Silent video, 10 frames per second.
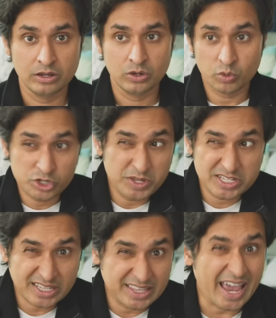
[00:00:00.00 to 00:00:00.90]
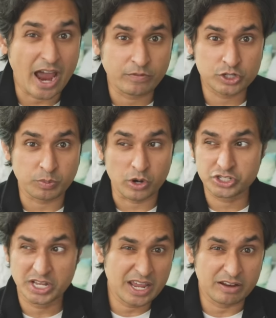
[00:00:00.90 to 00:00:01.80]
which means that the average
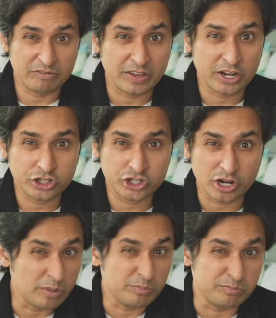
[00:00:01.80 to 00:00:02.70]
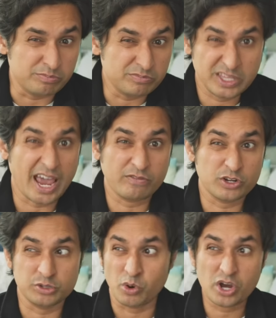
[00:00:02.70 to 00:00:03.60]
person can finish a, the
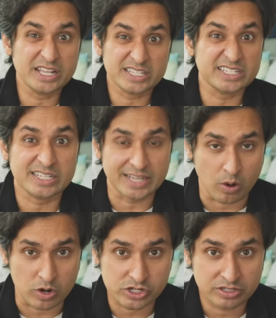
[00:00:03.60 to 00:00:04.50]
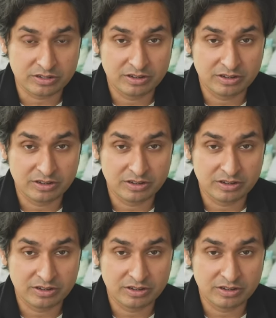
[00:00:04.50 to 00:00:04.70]
average book in 6 hours.